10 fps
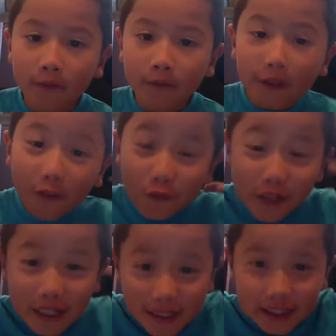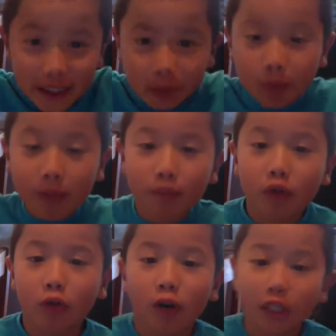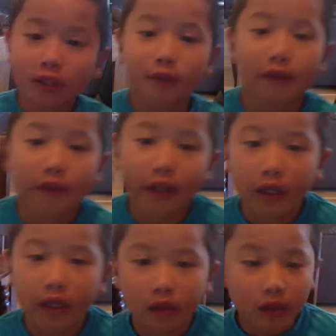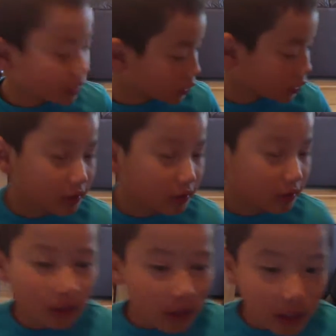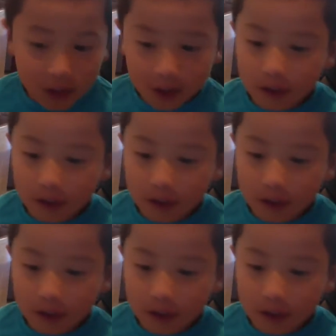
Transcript: 56 people watch my videos. That's just that's just